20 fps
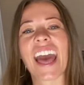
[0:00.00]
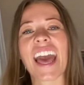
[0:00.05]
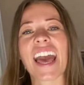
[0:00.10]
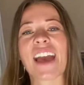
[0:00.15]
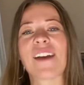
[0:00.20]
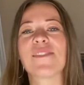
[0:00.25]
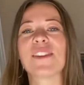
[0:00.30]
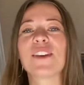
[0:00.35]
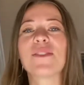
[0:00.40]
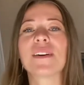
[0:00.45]

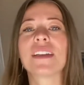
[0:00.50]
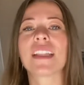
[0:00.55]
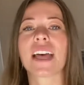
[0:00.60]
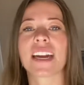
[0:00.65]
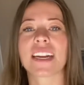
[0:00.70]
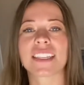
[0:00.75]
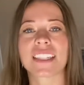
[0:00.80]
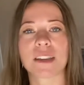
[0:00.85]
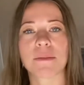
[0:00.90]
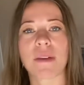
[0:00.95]
If you would
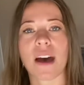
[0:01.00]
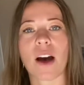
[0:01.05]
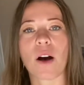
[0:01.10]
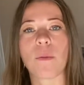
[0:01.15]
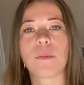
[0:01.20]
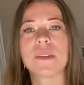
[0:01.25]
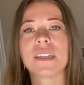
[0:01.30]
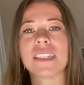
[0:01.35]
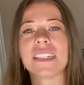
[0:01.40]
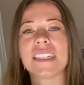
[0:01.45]
like some
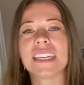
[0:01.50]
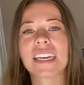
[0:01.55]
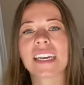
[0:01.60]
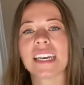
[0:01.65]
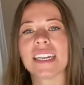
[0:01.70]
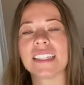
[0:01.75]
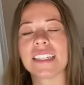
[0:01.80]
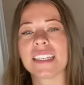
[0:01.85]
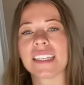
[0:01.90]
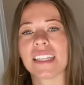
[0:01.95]
help to dig
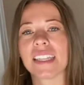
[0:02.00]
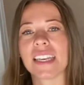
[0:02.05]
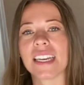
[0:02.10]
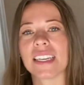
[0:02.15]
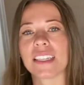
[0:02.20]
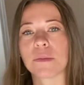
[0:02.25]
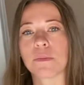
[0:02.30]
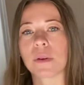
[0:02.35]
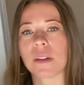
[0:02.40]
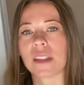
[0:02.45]
into
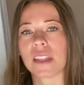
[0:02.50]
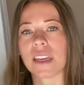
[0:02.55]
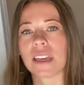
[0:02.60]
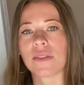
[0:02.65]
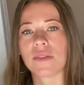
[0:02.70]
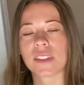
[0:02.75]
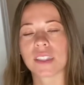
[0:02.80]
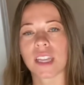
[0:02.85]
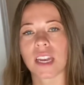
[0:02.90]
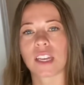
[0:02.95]
these
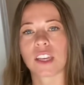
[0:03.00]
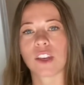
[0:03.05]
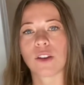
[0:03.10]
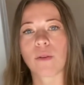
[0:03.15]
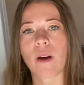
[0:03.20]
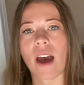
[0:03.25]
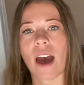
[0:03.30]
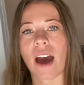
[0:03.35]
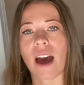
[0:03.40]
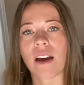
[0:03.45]
beliefs that you
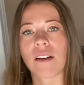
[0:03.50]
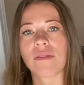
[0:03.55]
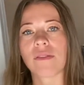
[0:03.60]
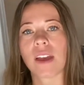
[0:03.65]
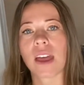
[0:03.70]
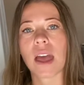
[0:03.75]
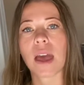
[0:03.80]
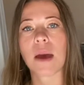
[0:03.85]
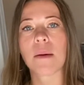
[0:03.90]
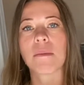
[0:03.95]
have,
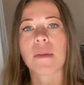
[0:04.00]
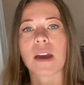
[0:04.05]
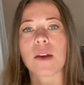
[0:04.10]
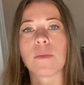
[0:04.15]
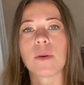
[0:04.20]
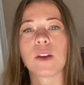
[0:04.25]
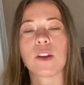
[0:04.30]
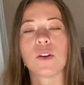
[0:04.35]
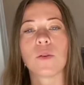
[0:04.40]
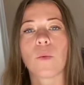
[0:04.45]

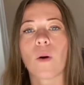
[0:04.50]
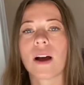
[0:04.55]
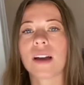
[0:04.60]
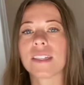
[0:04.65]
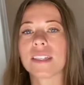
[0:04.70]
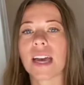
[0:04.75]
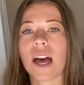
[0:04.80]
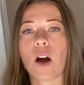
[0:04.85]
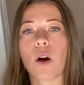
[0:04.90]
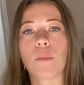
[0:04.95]
maybe you want
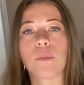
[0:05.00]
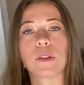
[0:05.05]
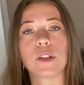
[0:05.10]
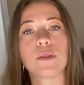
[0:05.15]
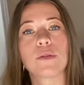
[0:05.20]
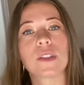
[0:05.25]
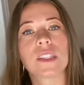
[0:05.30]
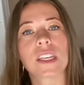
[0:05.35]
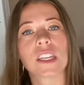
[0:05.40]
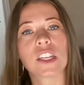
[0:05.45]
to help
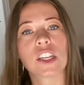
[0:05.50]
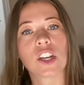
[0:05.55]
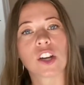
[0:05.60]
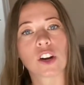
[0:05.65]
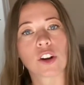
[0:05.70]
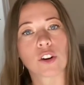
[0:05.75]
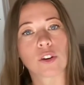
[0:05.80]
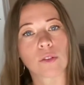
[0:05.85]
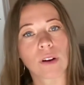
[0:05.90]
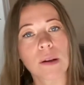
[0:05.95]
loosen your
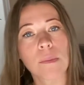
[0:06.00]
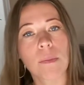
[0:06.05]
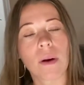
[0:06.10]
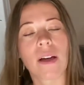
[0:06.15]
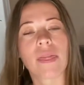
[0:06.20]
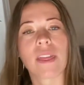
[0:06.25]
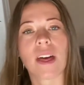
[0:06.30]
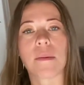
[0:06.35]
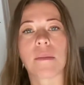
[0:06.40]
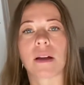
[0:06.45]
grip
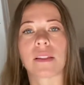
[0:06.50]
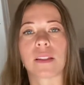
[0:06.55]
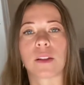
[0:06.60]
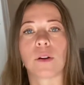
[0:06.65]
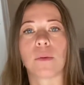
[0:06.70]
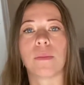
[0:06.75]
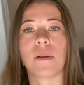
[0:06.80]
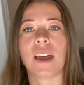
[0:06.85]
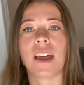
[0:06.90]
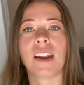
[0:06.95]
on them a
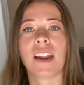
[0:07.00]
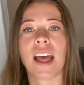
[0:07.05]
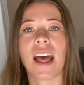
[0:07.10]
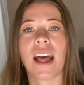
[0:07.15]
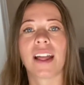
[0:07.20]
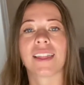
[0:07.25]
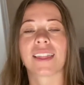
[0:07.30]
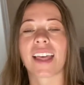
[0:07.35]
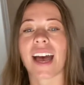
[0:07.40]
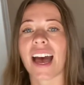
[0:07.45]
little bit,
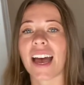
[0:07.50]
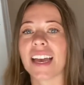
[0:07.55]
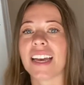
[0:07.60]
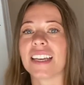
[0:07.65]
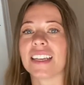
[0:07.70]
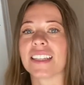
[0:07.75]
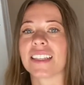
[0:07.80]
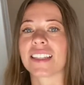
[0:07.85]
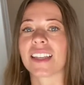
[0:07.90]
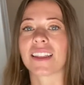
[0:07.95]
that
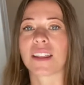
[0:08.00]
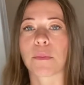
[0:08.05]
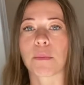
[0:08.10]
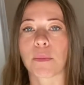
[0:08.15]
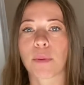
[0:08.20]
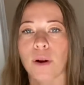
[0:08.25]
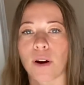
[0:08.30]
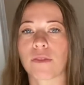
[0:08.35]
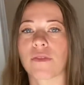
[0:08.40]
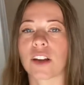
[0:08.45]
is the
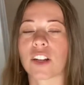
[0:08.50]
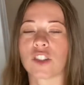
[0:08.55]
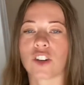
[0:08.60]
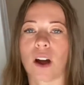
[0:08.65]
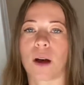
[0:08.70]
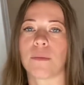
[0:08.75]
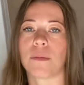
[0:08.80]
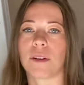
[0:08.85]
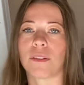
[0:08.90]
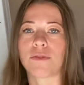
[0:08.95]
perfect
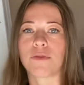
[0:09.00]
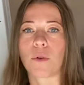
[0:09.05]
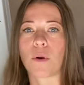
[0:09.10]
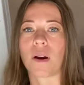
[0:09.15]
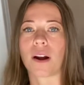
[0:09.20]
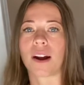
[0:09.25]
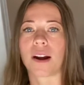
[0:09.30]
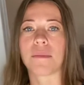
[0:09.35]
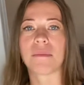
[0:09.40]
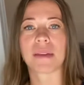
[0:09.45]
job
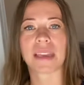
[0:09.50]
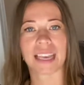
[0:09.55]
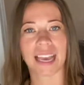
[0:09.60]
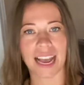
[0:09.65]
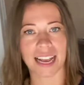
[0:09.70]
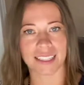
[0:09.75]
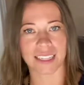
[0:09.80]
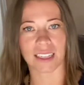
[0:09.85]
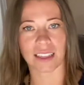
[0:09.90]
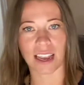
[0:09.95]
for me
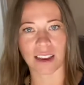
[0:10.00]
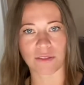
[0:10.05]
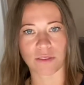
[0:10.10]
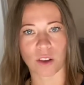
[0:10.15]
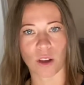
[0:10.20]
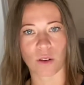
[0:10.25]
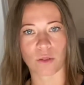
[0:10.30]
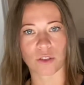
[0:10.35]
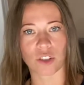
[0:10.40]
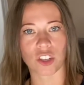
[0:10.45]
as a life
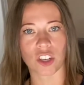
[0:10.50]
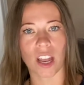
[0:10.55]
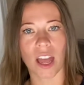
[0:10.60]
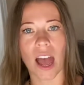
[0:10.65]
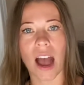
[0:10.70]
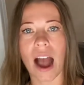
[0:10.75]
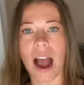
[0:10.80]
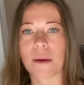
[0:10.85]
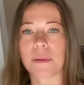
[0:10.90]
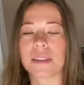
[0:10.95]
coach.
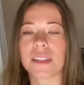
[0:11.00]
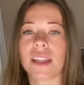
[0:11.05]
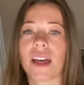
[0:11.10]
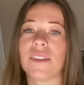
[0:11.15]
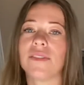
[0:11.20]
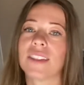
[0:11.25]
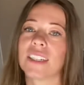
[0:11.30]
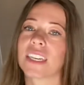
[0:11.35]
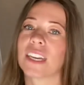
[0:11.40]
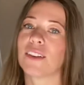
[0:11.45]
I would
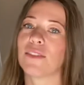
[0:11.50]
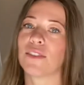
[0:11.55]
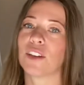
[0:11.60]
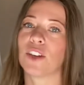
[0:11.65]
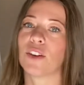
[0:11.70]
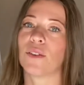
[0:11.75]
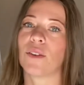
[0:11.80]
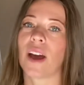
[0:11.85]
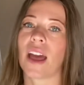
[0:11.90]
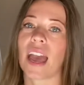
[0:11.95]
love to give
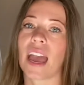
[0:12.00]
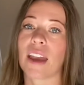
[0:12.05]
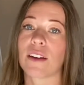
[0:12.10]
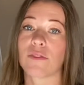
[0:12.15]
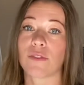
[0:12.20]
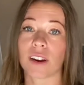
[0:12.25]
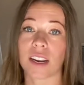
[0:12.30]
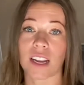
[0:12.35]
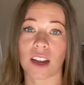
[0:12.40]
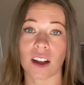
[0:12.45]
you a
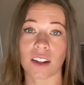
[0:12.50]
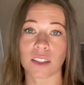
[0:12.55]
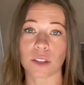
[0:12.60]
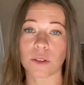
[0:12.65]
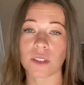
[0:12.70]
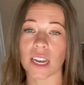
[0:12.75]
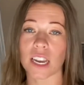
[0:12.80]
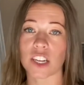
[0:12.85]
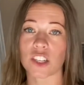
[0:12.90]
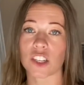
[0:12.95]
free
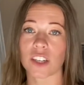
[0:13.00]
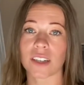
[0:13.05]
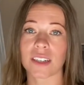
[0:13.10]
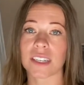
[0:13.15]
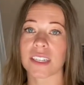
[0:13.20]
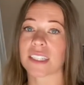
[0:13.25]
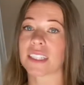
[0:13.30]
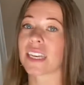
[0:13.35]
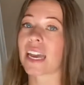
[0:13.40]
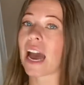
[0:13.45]
consultation
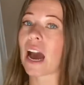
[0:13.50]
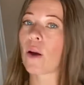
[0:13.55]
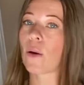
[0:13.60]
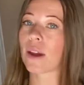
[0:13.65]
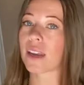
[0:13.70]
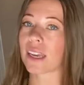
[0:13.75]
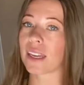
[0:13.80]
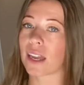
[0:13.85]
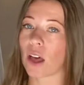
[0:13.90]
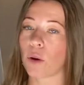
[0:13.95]
to see how
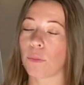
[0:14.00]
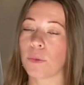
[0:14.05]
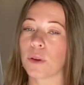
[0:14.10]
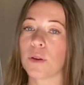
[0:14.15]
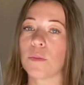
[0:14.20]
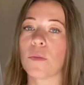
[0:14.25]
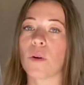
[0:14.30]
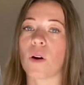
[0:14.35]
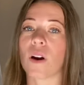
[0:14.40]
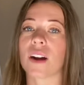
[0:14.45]
I can help you
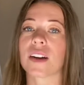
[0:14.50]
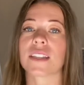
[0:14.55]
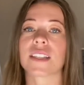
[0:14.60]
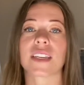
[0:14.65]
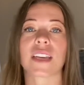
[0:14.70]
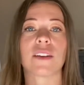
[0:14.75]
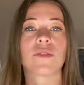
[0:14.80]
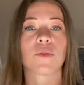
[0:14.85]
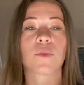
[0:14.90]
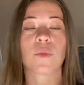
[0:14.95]
more,
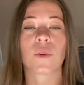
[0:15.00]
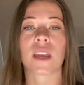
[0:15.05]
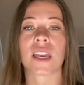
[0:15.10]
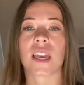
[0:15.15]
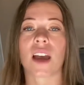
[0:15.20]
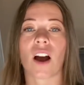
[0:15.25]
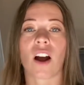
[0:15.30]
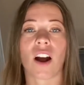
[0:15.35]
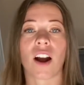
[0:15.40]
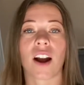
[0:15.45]
see if
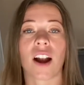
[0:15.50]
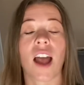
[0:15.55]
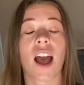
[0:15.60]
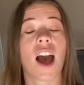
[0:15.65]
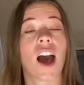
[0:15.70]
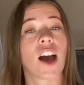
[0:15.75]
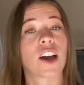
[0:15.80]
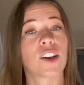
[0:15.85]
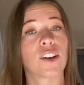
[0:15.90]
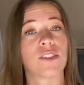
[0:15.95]
we are
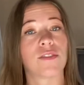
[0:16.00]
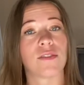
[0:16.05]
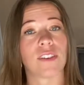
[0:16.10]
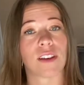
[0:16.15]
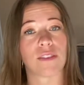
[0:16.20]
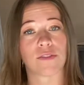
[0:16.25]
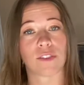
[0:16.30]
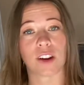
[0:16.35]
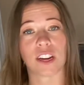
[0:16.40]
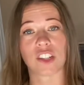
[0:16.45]
a good
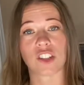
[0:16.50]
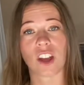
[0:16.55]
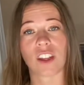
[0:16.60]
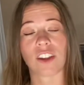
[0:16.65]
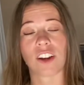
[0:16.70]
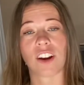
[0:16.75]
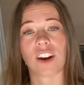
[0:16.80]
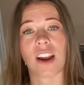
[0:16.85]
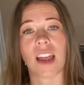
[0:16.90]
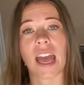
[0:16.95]
fit for each
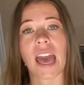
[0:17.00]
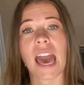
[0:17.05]
other.